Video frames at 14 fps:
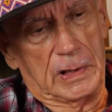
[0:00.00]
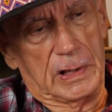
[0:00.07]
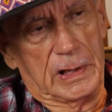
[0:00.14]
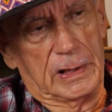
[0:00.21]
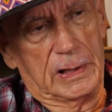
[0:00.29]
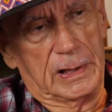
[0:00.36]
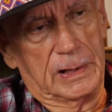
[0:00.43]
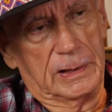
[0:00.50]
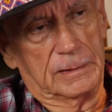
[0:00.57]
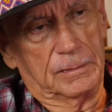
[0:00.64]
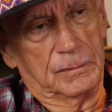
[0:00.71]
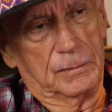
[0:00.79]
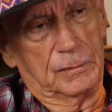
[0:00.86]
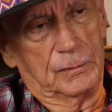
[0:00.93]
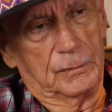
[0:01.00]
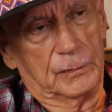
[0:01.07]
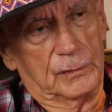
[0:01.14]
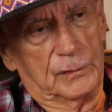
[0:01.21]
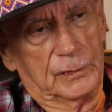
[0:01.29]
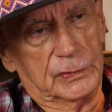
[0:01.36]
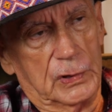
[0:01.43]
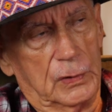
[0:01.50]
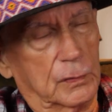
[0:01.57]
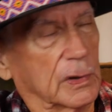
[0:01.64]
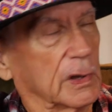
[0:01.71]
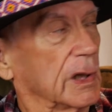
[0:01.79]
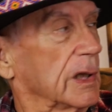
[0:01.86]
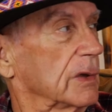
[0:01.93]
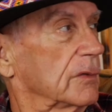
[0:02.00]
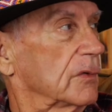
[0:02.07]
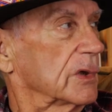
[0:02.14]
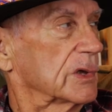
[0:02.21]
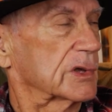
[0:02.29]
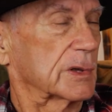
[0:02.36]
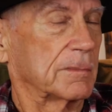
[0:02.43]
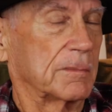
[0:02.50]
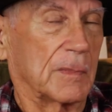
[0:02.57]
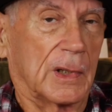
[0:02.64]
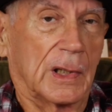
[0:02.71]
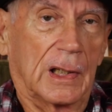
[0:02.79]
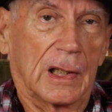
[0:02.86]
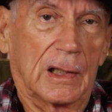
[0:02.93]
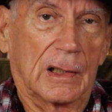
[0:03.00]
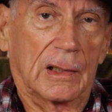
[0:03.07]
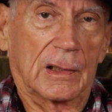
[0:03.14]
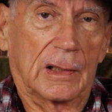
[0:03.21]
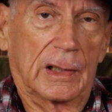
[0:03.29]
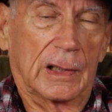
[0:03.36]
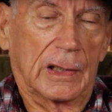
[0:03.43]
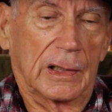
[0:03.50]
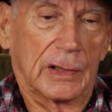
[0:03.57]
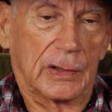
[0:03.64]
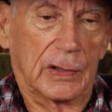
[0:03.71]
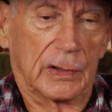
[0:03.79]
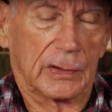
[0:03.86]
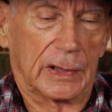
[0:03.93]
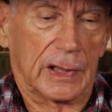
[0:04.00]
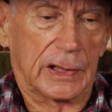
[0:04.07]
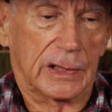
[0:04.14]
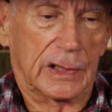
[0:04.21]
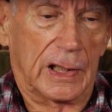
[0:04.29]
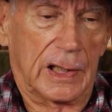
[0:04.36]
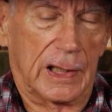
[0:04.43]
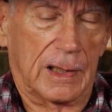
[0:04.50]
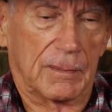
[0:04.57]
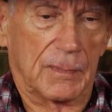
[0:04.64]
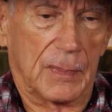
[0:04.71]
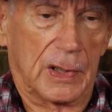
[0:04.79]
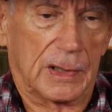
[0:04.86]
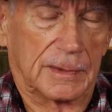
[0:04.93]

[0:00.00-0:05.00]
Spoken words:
and I showed an interest. During that time,